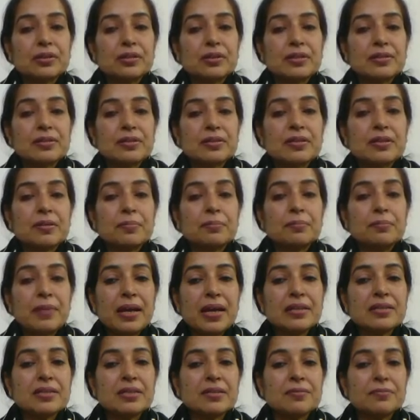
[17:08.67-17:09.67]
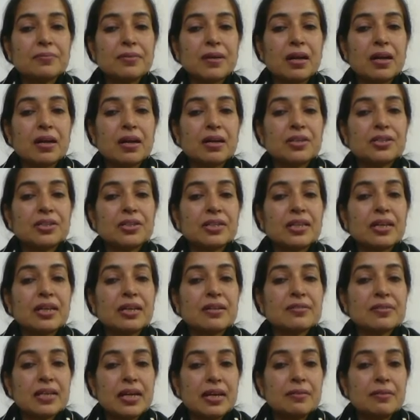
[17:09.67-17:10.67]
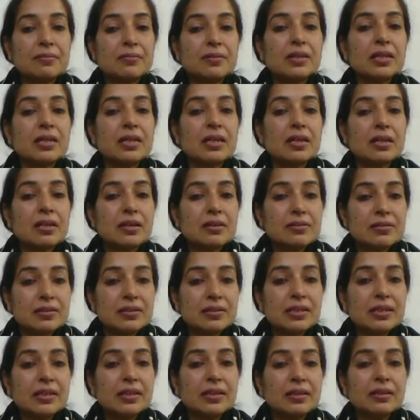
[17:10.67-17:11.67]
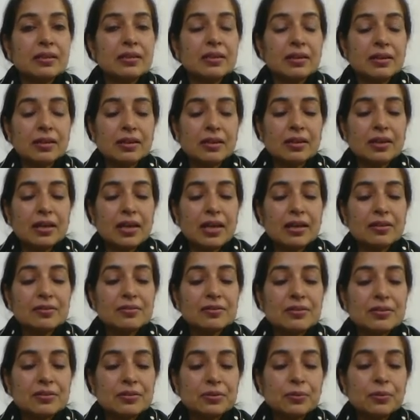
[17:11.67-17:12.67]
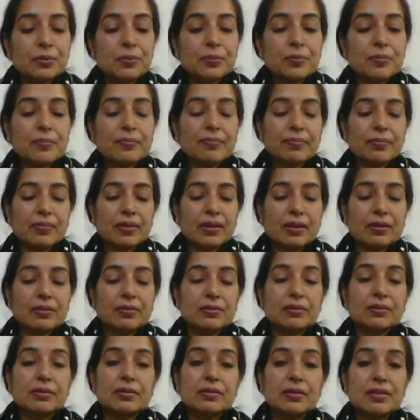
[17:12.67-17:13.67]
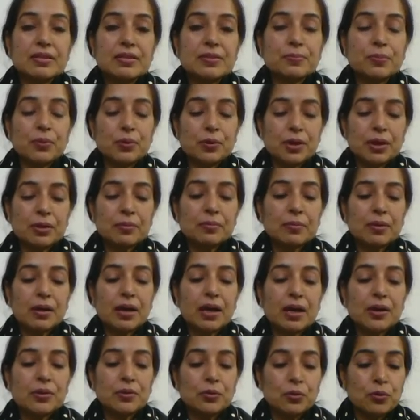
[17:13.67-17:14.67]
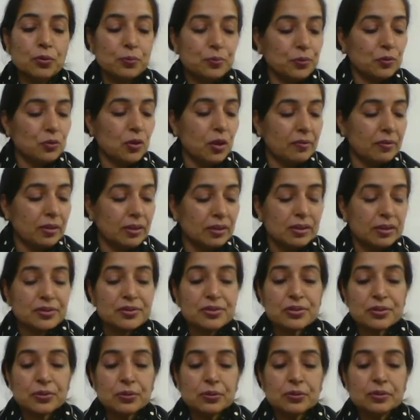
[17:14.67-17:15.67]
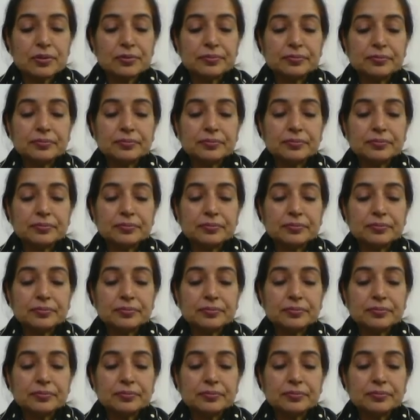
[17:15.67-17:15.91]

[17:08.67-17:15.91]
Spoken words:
This is the best flower she has ever seen. And so this poem, I hope you have understood.